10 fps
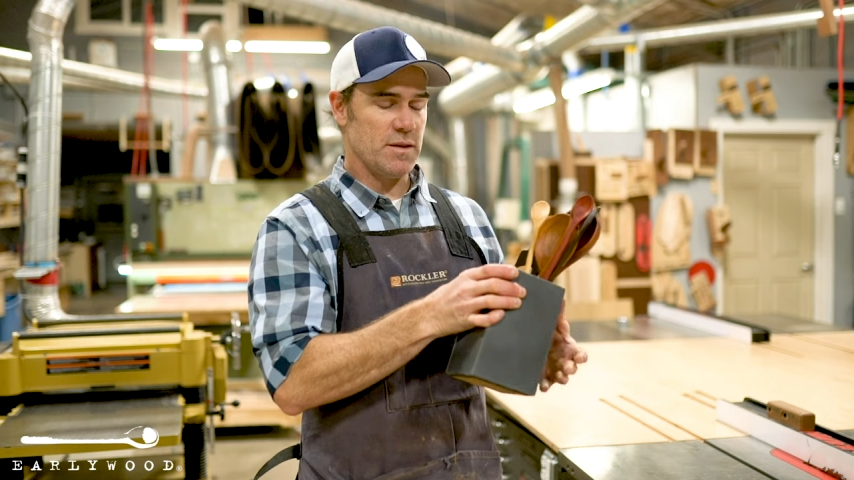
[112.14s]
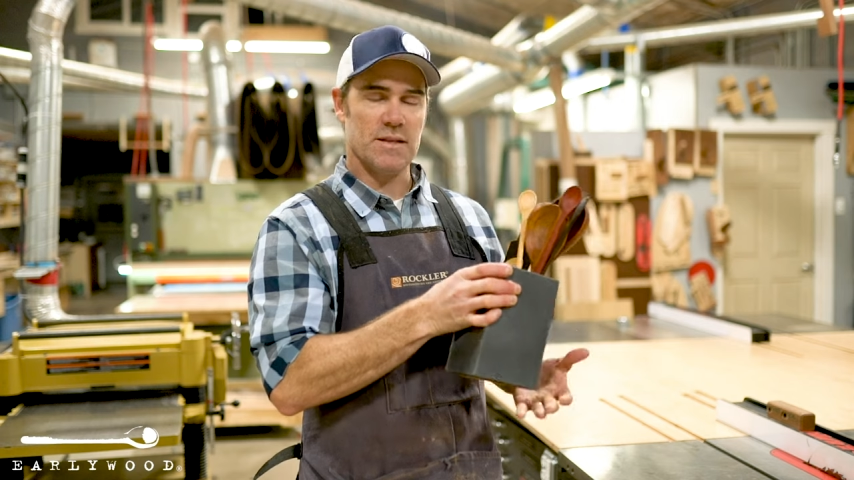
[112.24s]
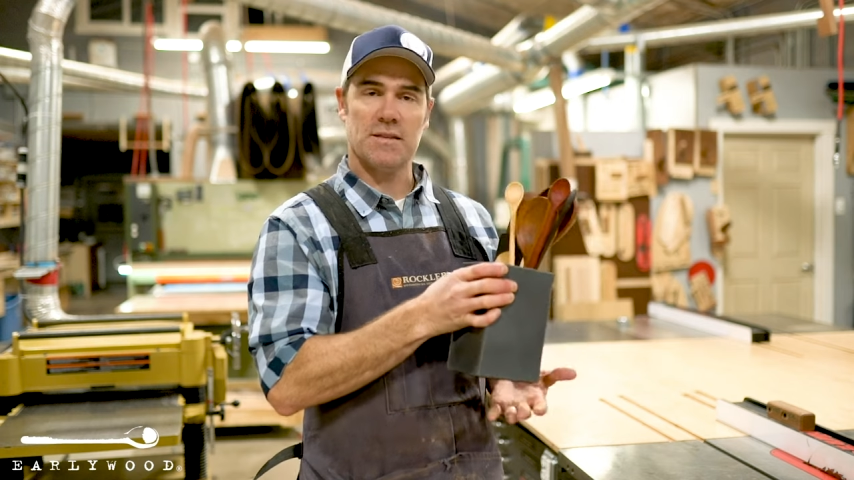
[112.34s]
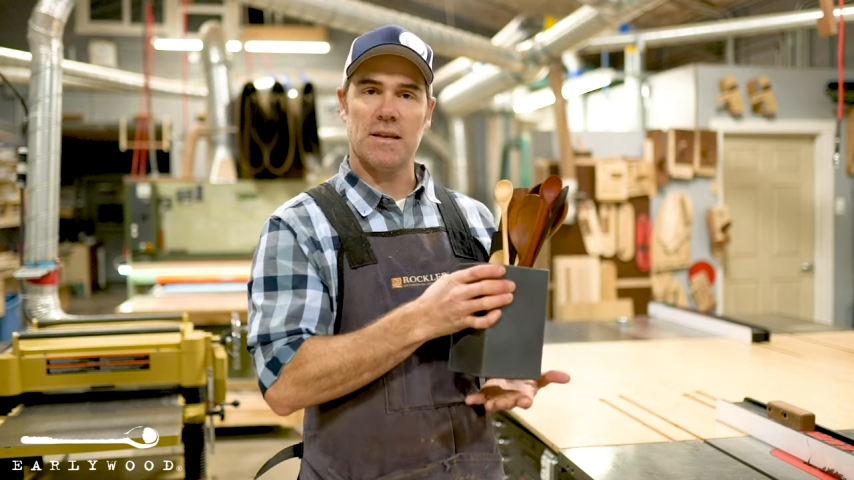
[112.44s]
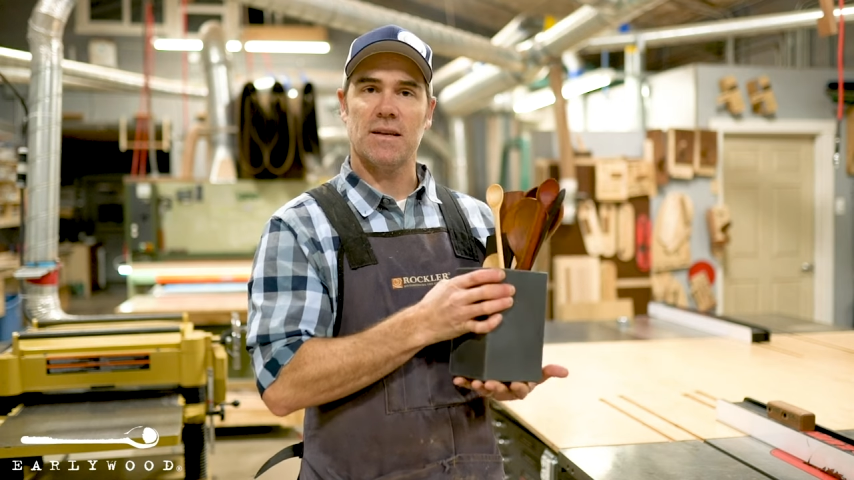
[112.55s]

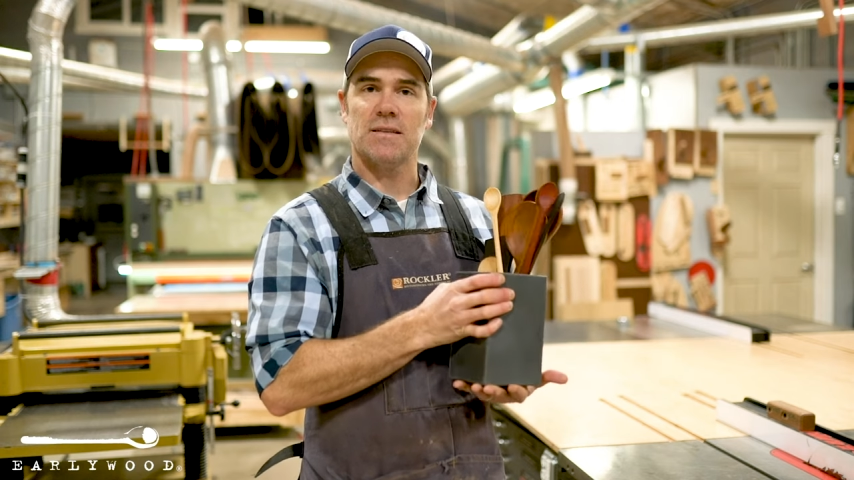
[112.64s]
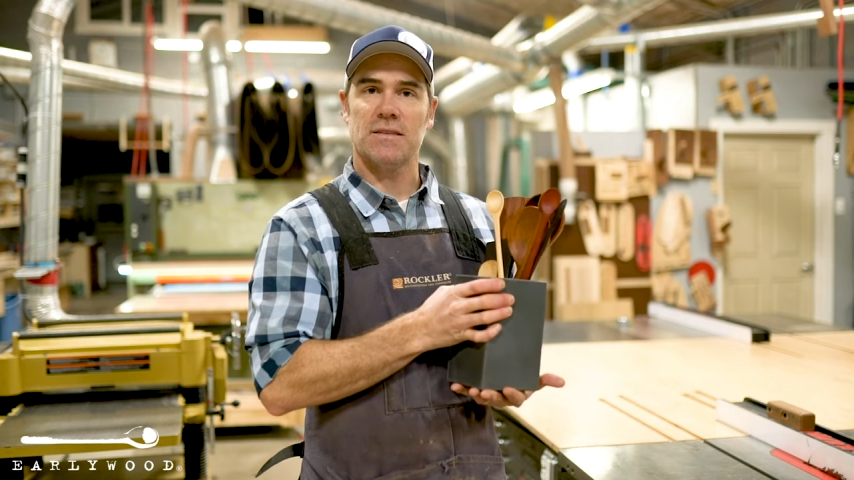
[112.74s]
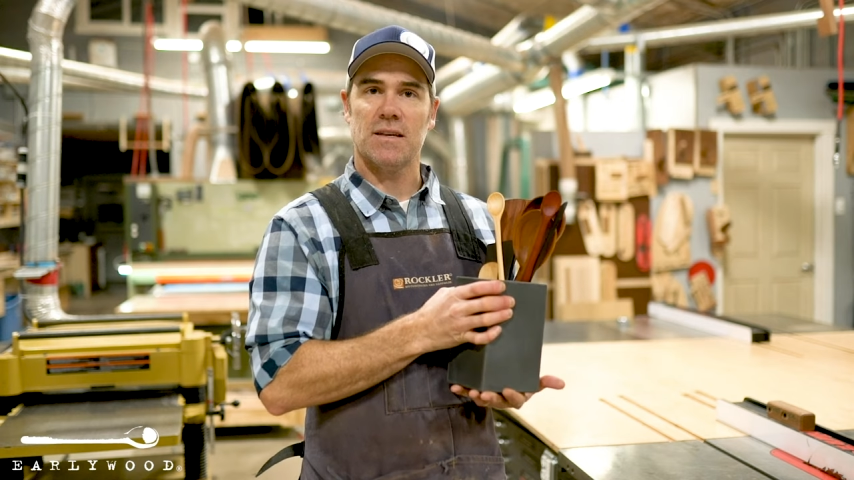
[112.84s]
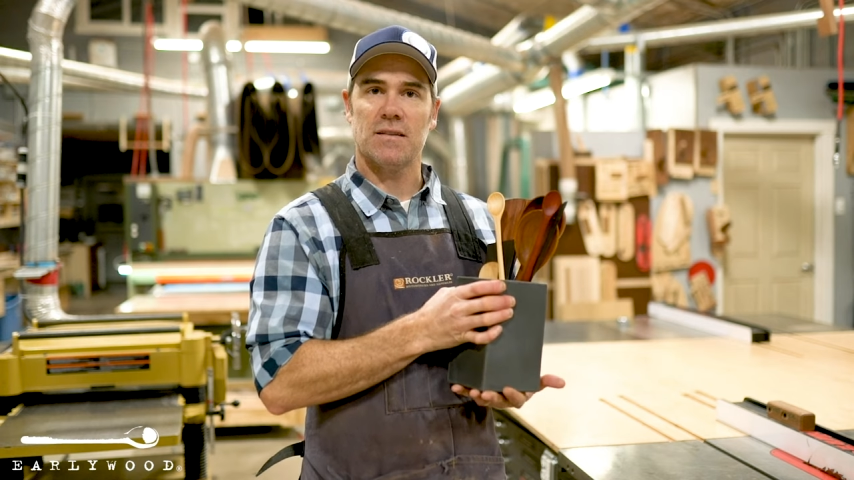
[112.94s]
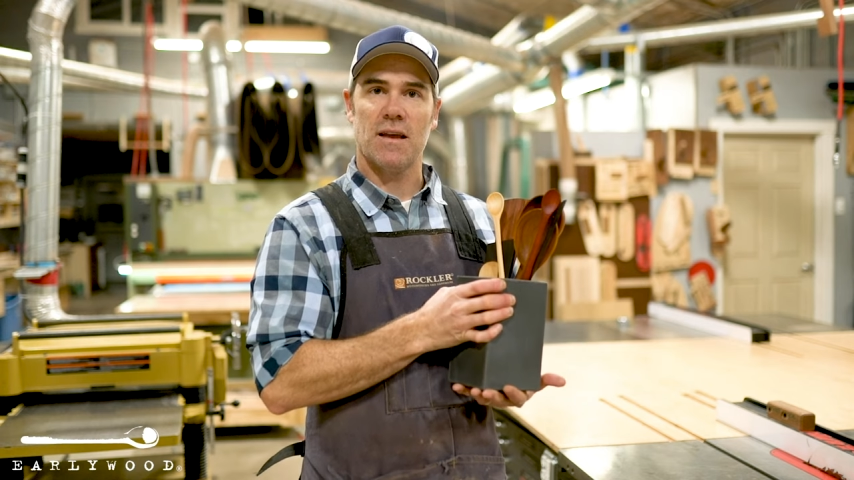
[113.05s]
this thing can
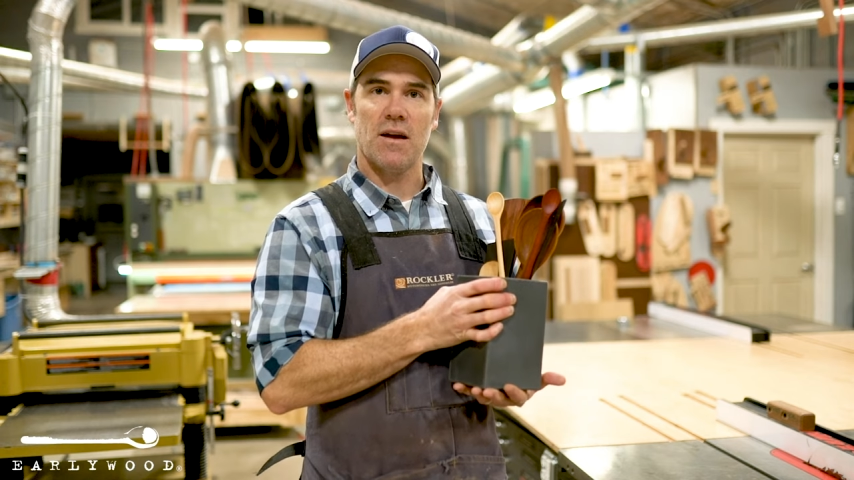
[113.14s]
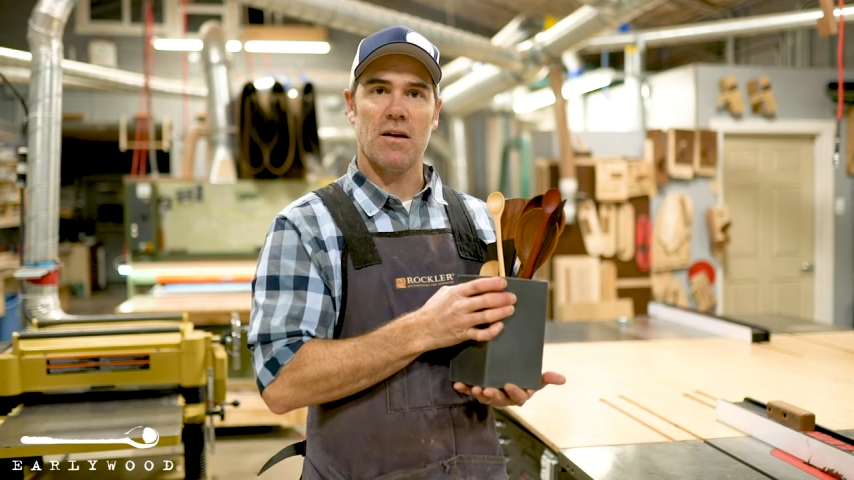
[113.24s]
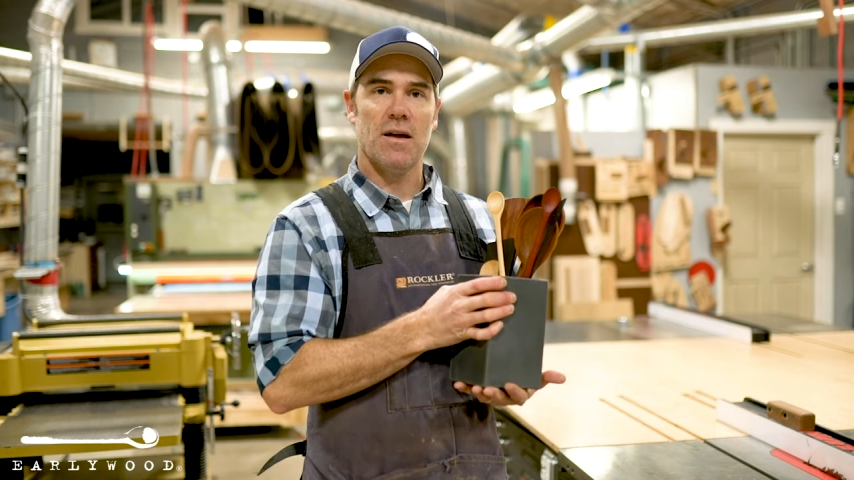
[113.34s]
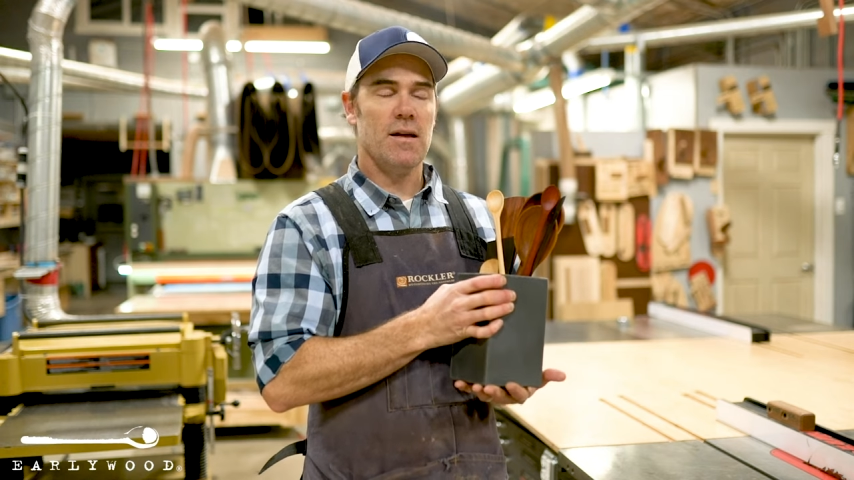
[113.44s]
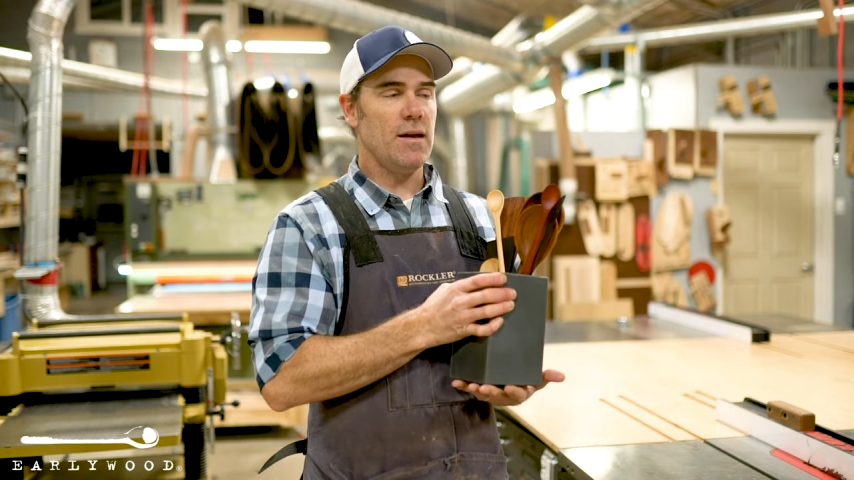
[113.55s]
sit there